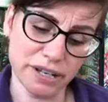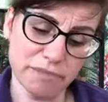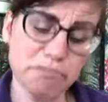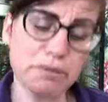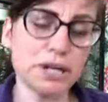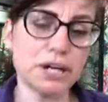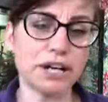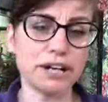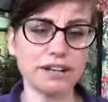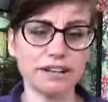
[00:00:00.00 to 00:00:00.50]

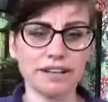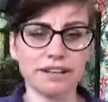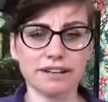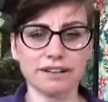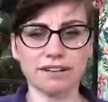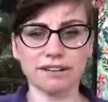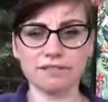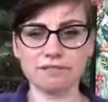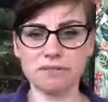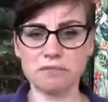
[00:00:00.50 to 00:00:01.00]
But
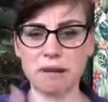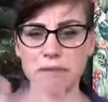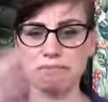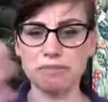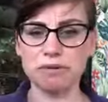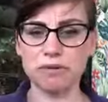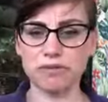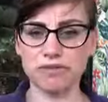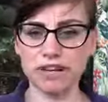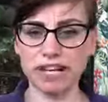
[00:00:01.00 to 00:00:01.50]

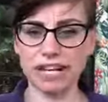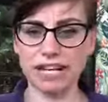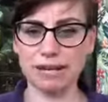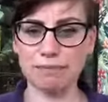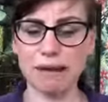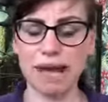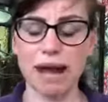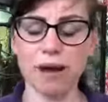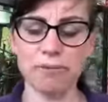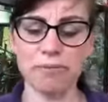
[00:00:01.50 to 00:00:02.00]
remember, we're thinking
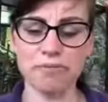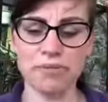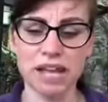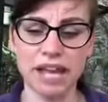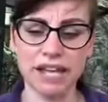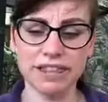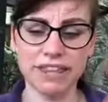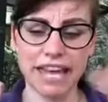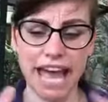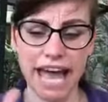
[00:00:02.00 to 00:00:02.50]
about
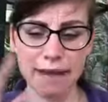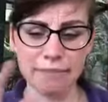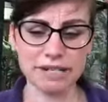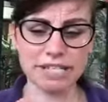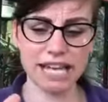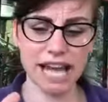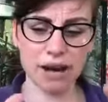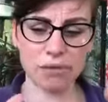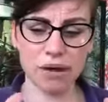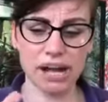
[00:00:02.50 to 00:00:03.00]
the
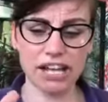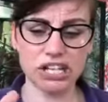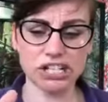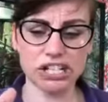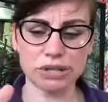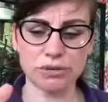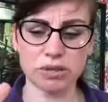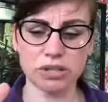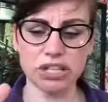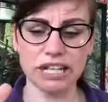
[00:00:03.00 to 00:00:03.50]
habitat where
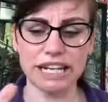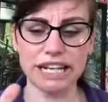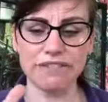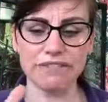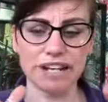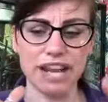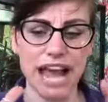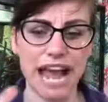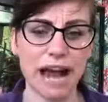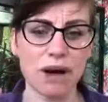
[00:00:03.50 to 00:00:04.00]
she would live
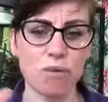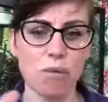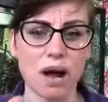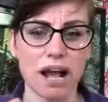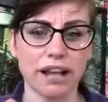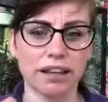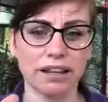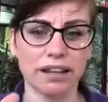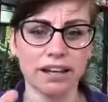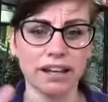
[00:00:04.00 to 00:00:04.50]
and how
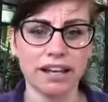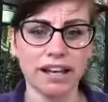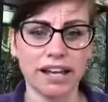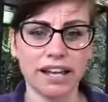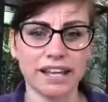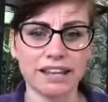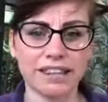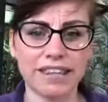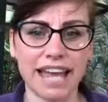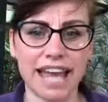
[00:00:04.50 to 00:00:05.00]
well
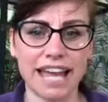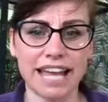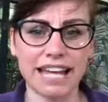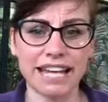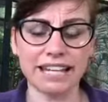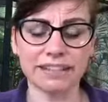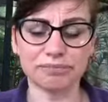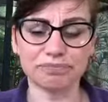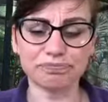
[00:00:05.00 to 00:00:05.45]
they